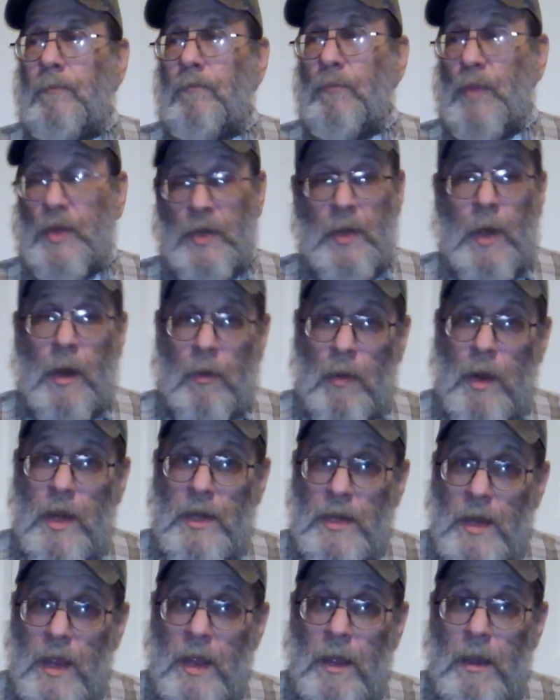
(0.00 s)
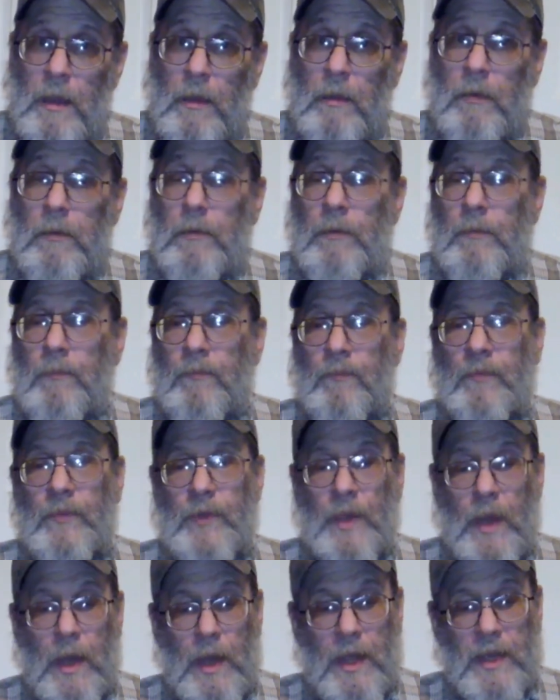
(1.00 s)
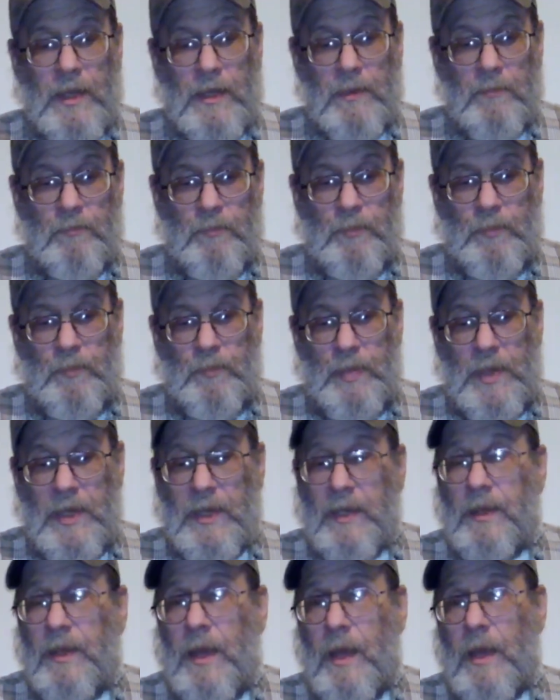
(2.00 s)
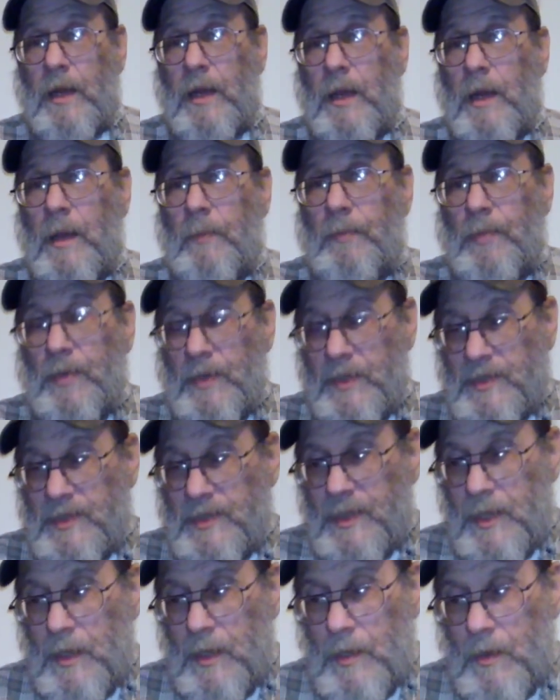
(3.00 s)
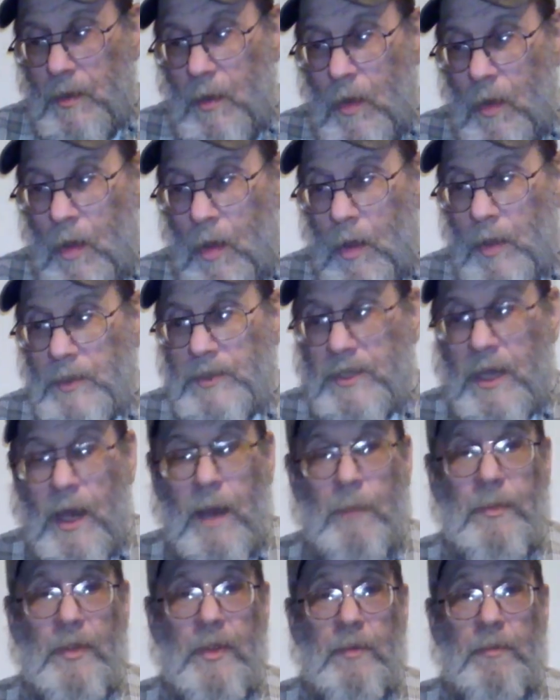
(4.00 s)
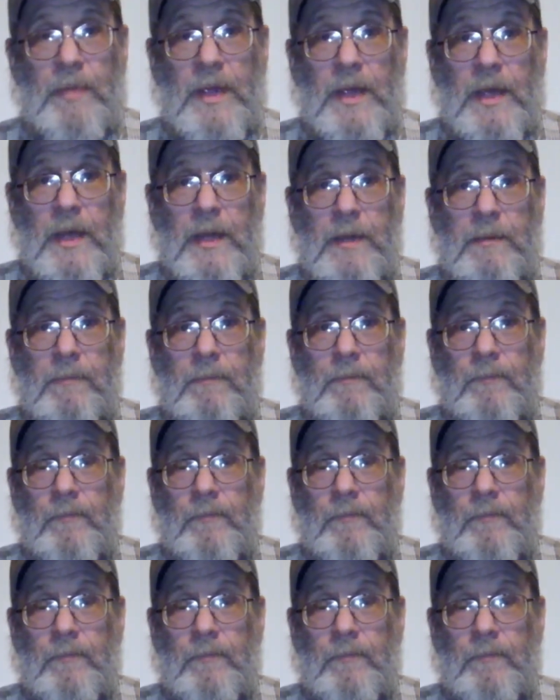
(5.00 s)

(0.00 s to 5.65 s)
but not right now, I can pick that up and set it on top of the bed